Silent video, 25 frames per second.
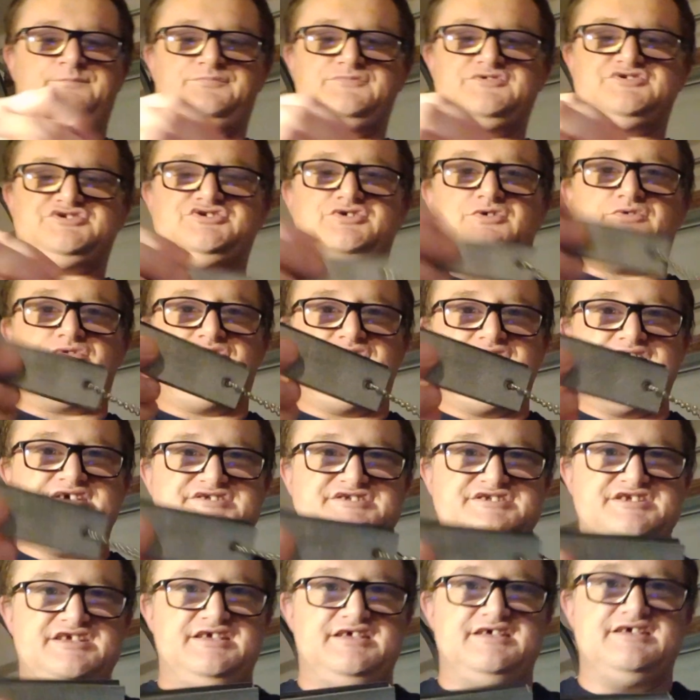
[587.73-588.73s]
So
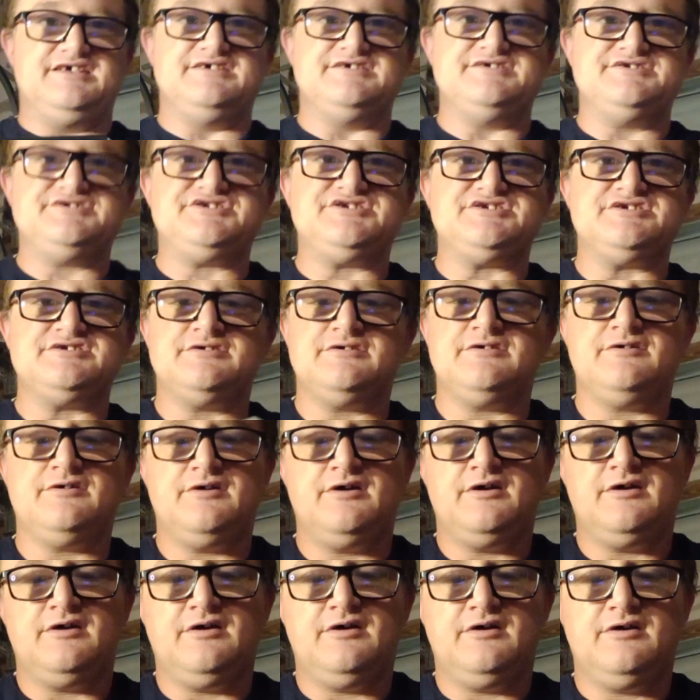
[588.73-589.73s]
this is,
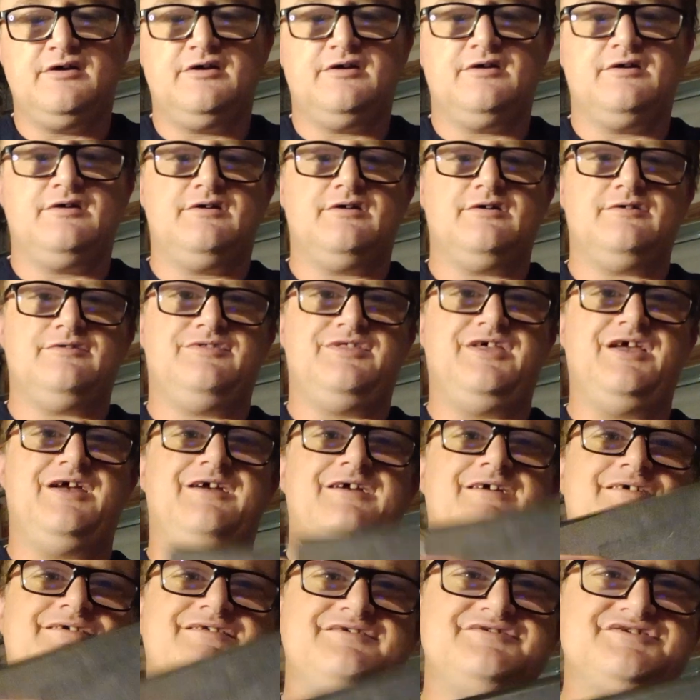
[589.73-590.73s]

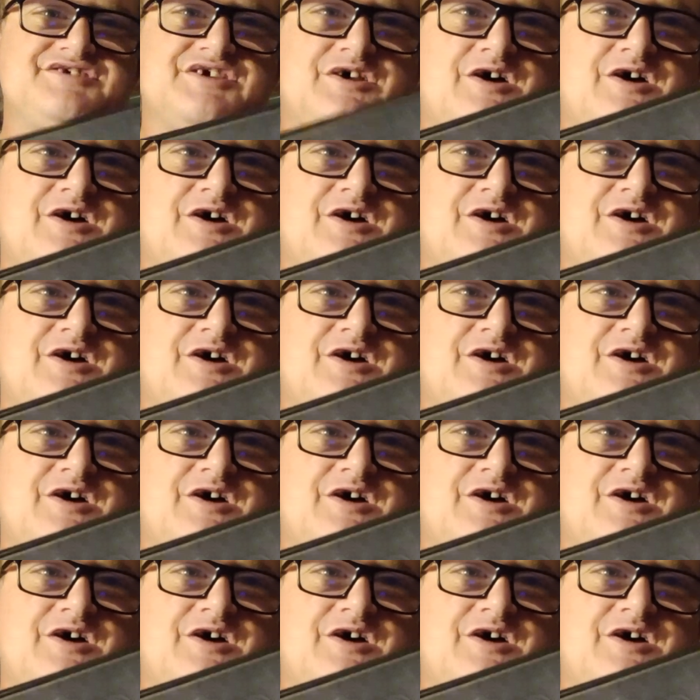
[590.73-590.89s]
there's